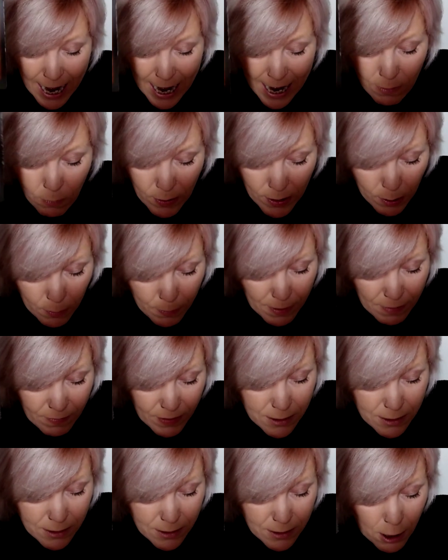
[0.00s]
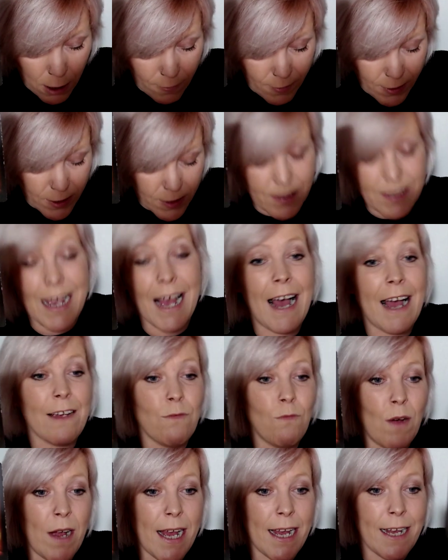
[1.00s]
I will be victorious.
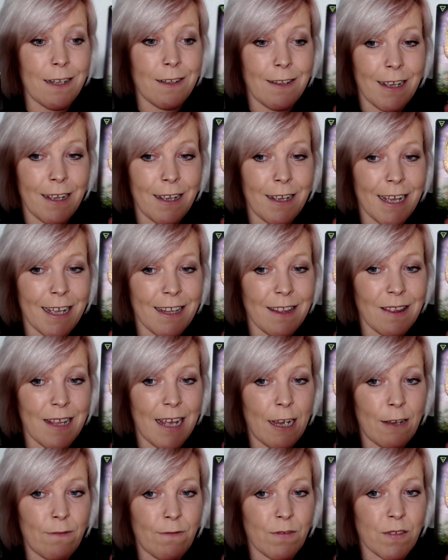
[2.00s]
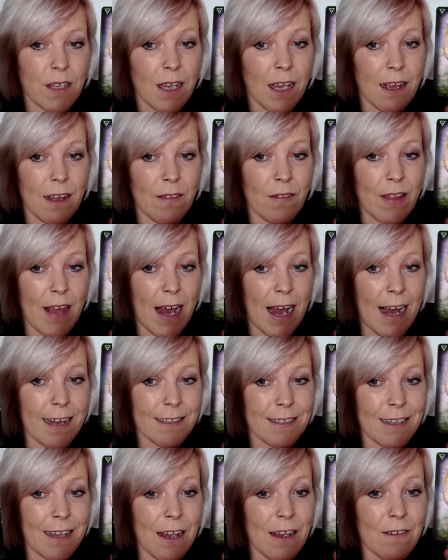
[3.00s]
I will lift
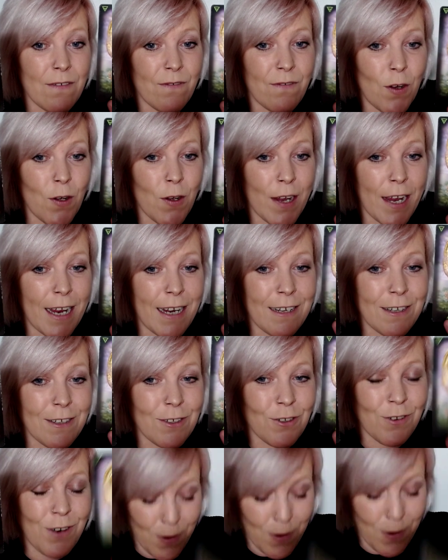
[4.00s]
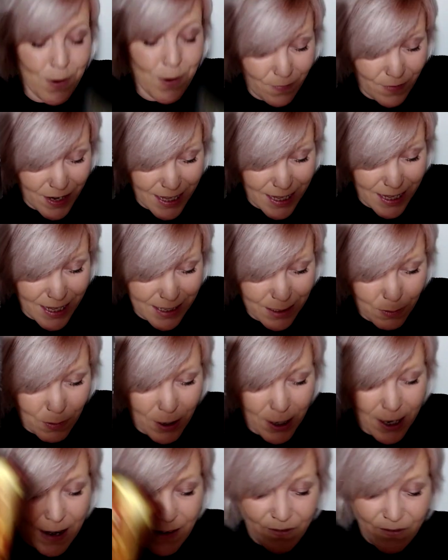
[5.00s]
that fucking trophy. That's
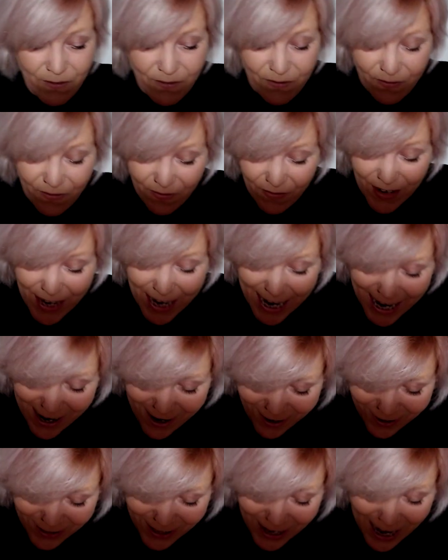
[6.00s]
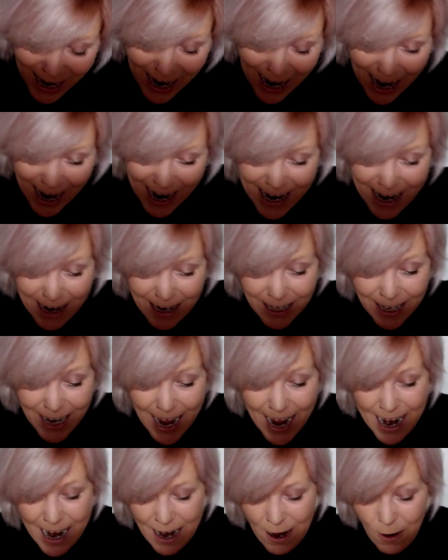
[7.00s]
what I feel.
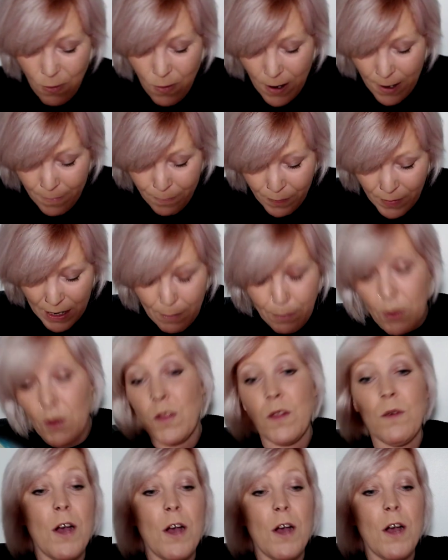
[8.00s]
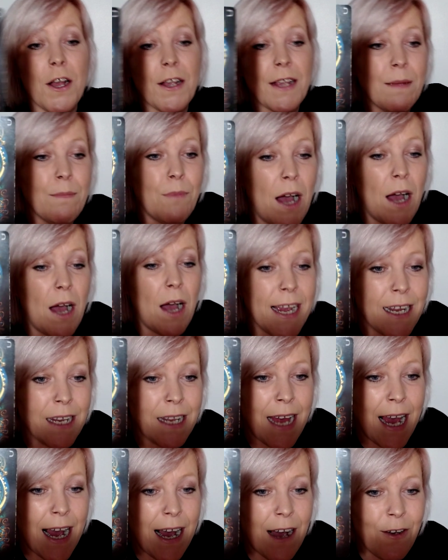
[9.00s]
I put the work in, but I
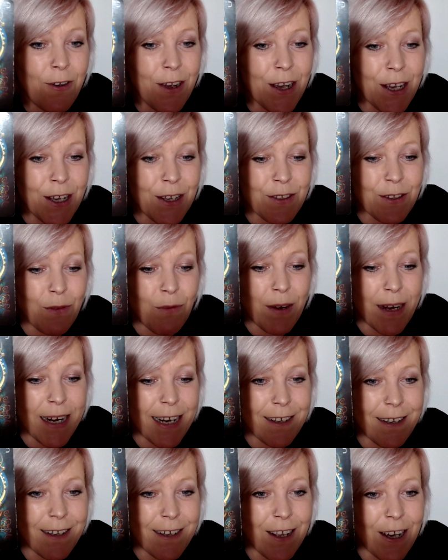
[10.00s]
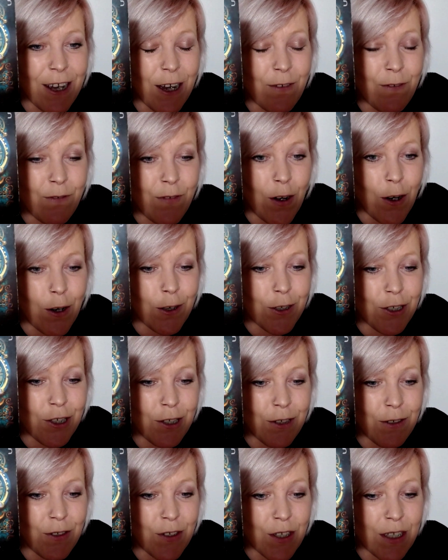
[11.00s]
allow the wheel of
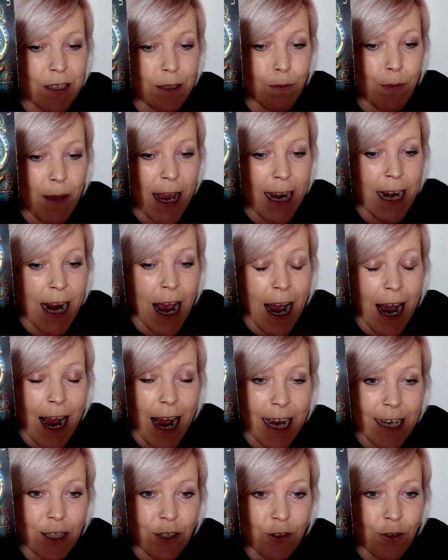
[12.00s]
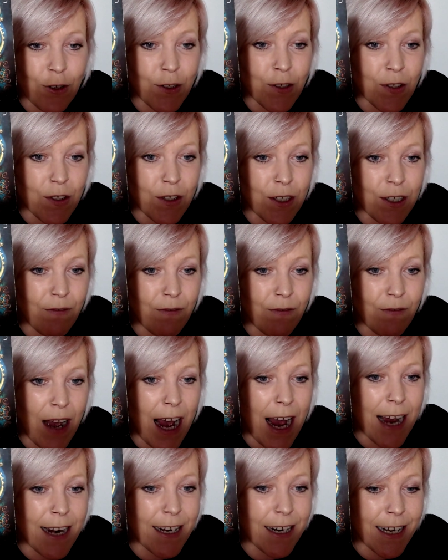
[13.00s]
fortune to spin. I trust the
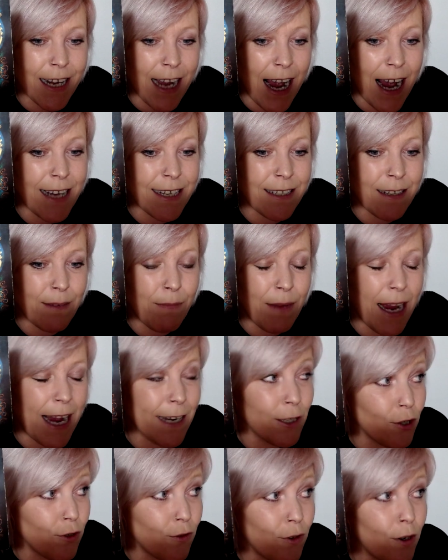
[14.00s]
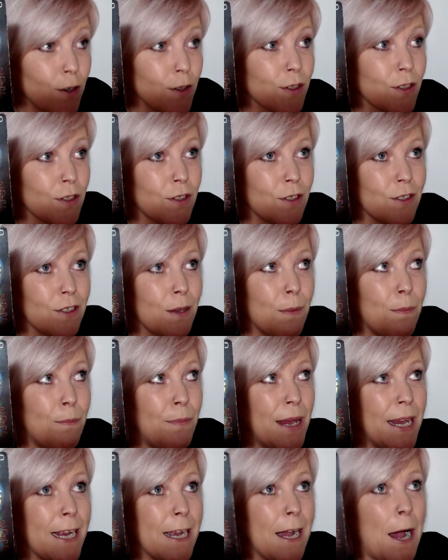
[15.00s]
divine are guiding me. I trust there's a
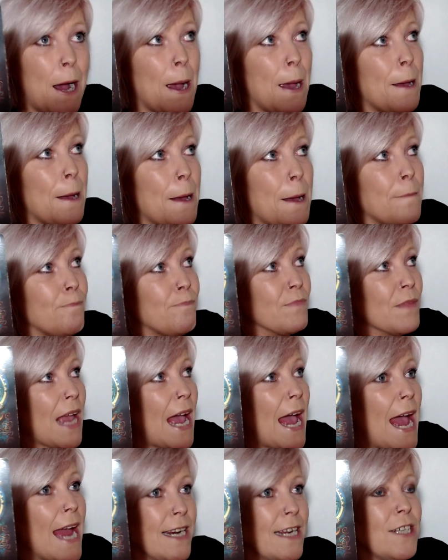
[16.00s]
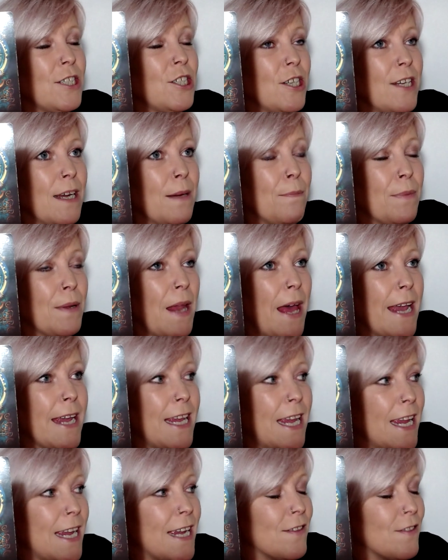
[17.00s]
bigger energy at play
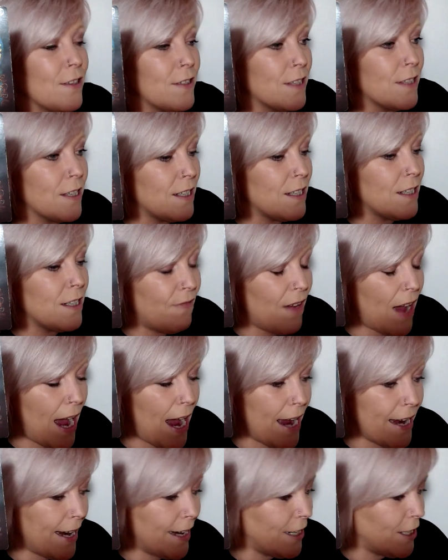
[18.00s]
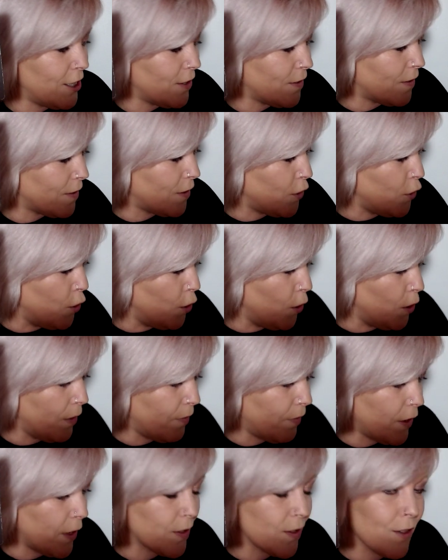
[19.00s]
here. There's a divine energy, there's
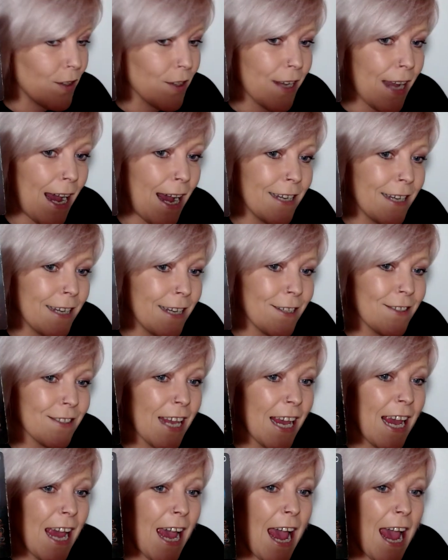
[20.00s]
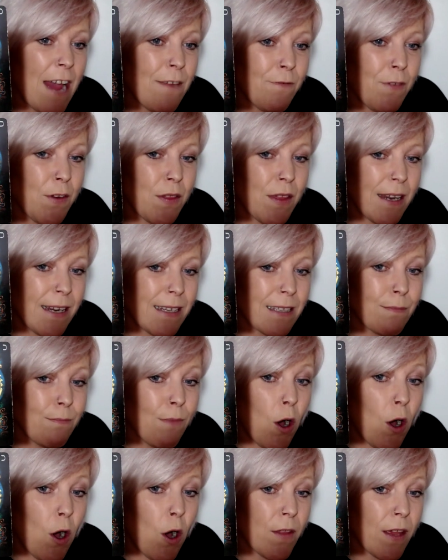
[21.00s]
universal guidance. Everything is
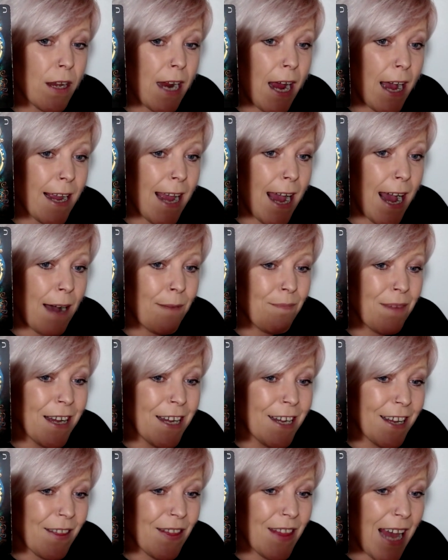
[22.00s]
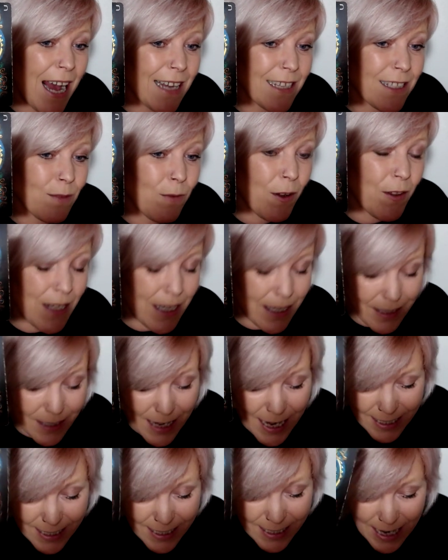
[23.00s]
more than I am. That's what
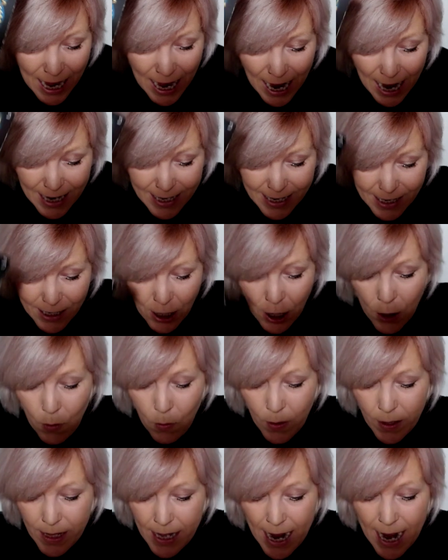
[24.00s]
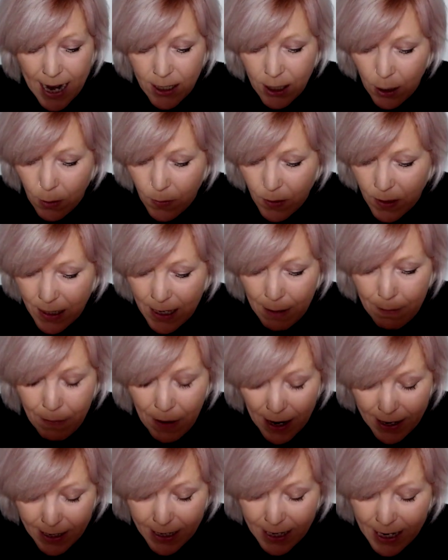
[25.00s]
this is. And I go with it. I don't sit
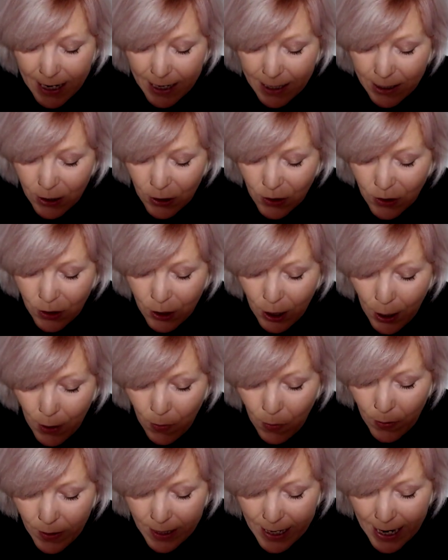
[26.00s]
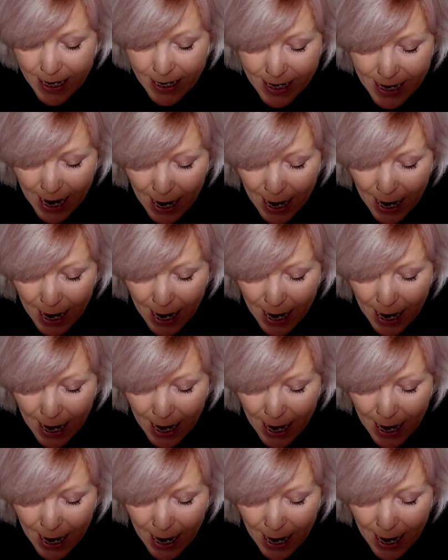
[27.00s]
panicking. I just go with it.